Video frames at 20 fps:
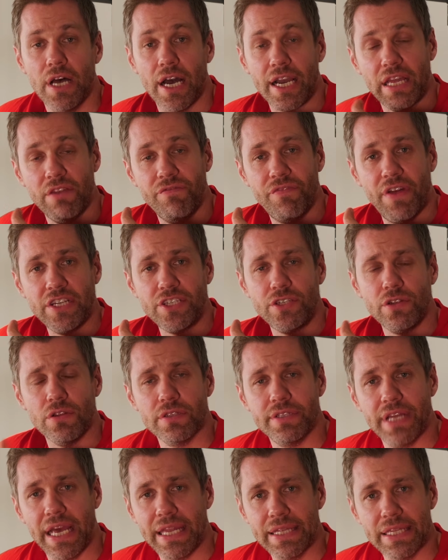conventional
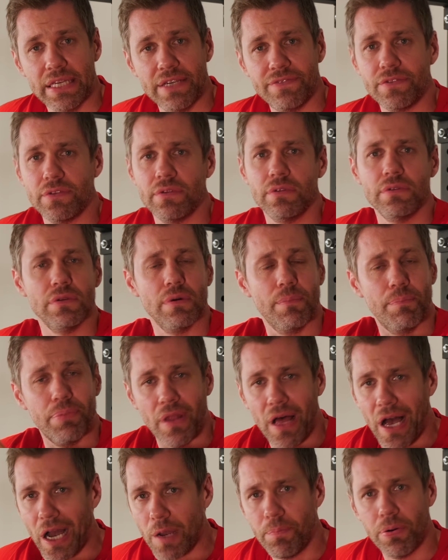deadlift,
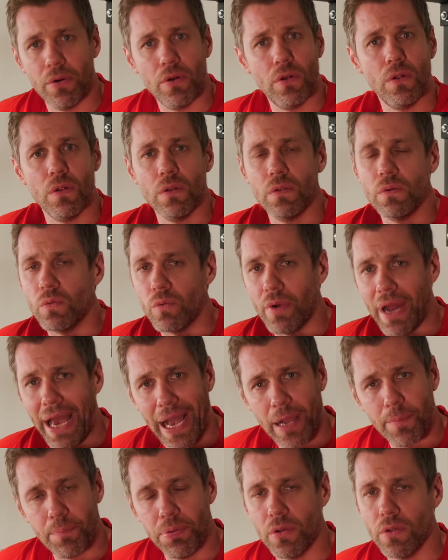block pull,
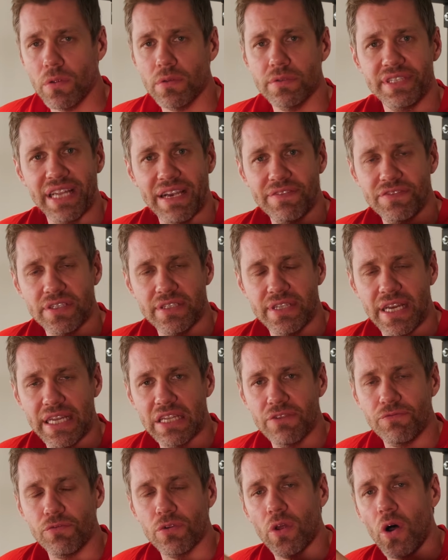rack pull, deficit
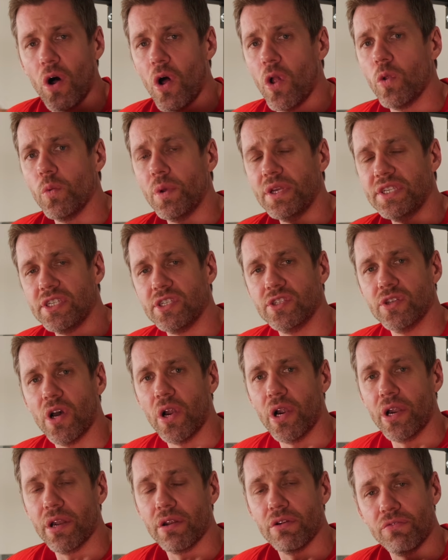deadlift, will always
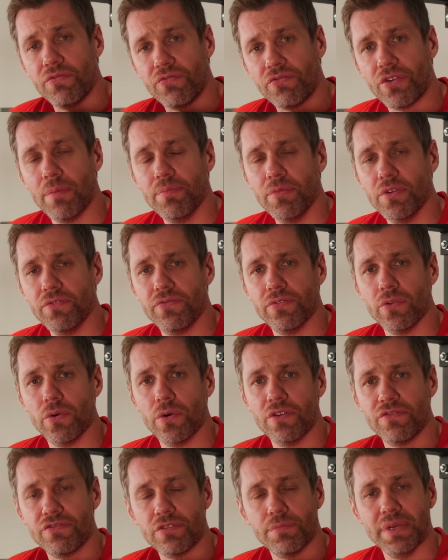start from the
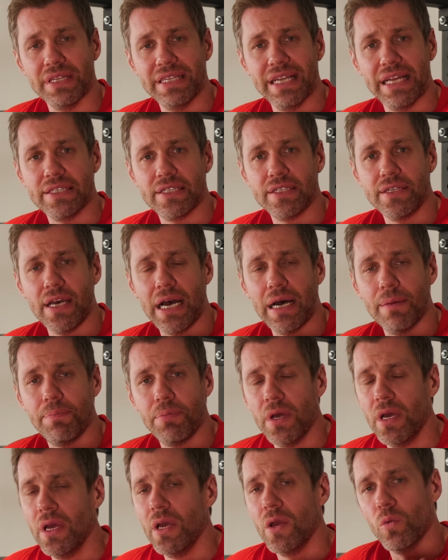floor from a dead
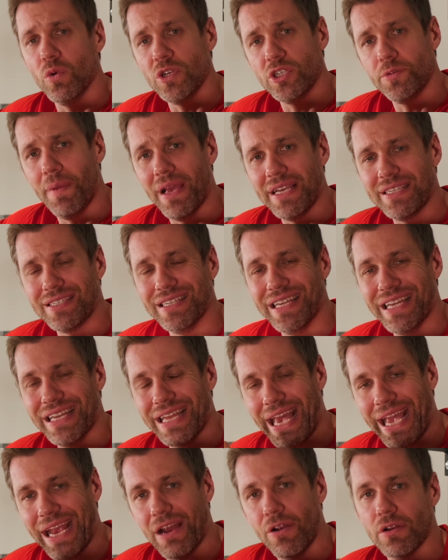stop, which makes it
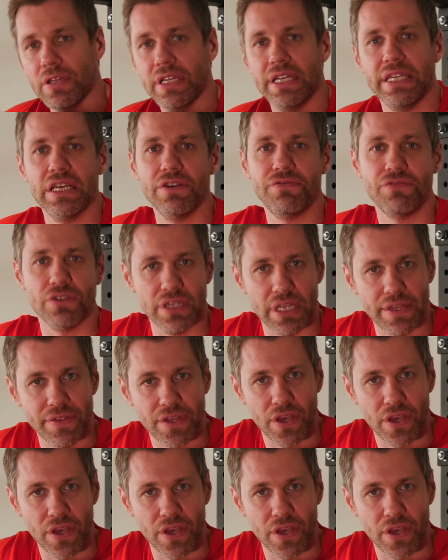inherently different than the